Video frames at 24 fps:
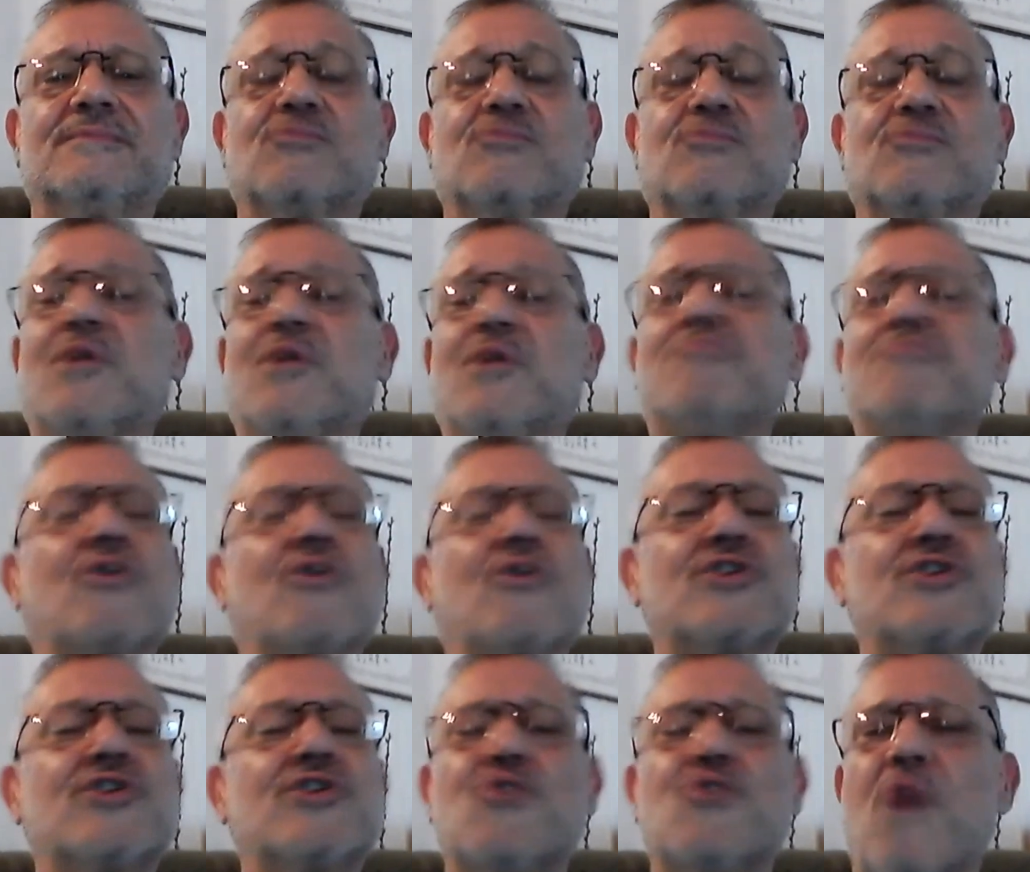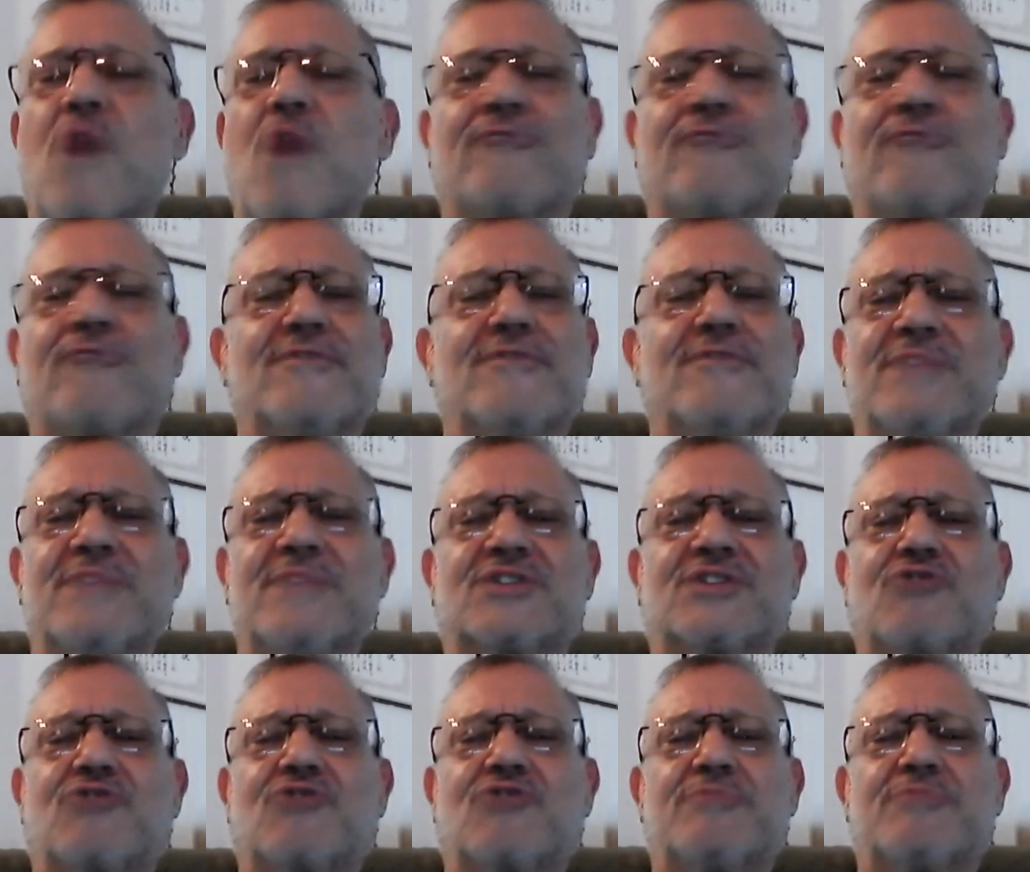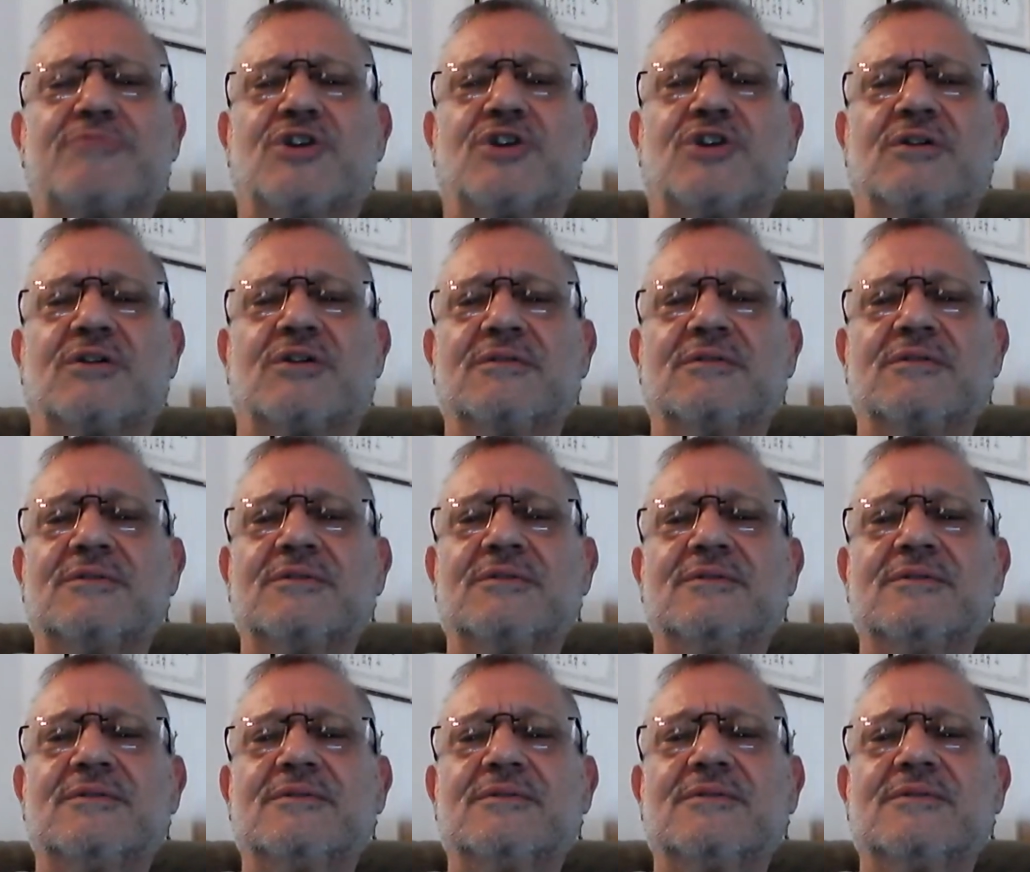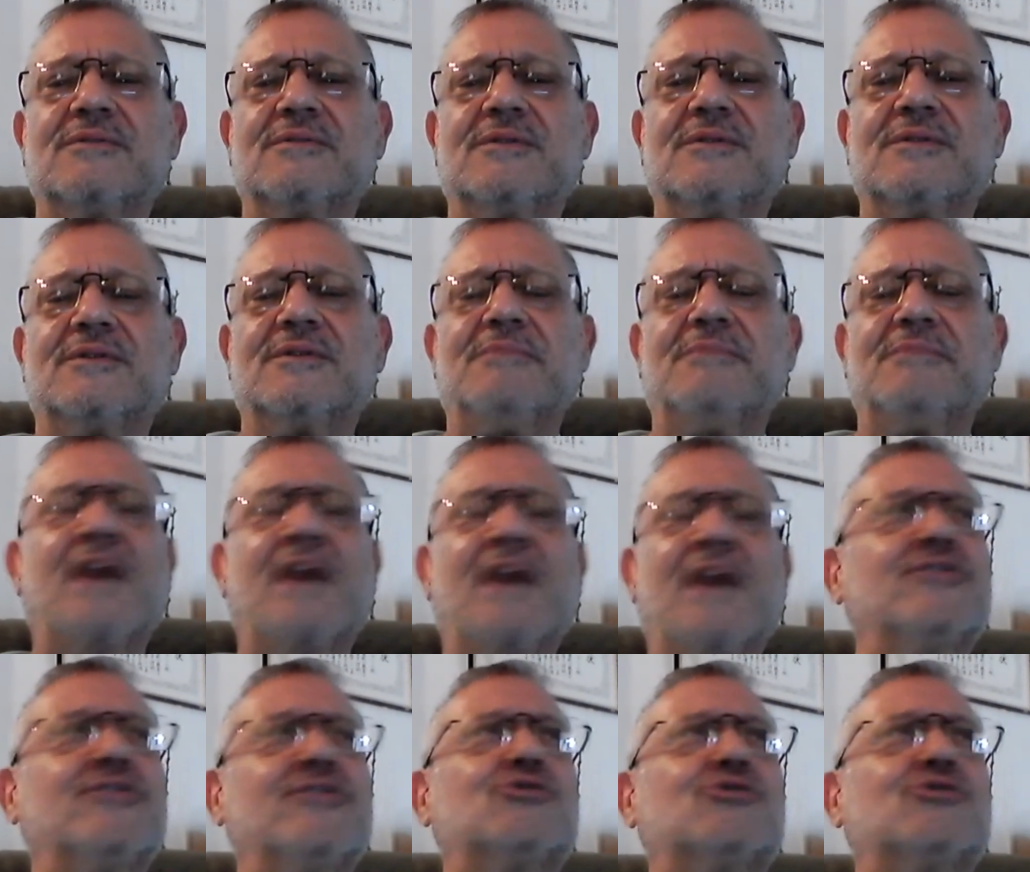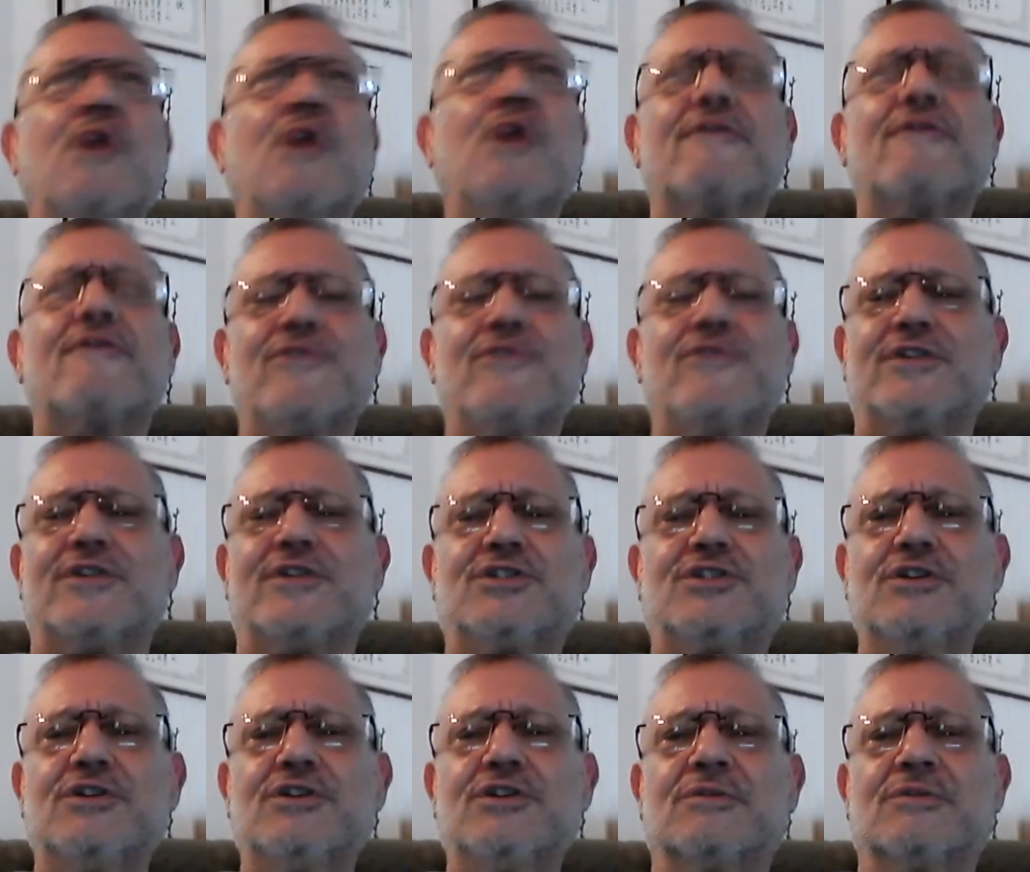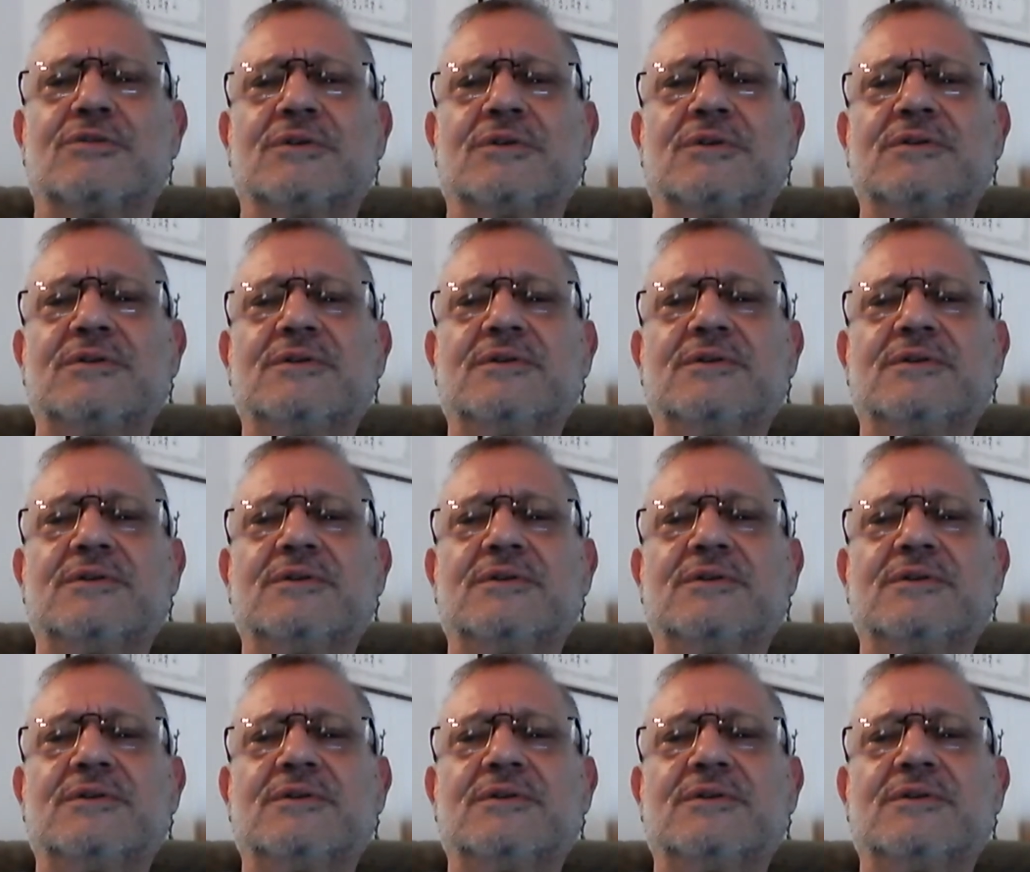What more do you want from this scripture? Matthew 12:32.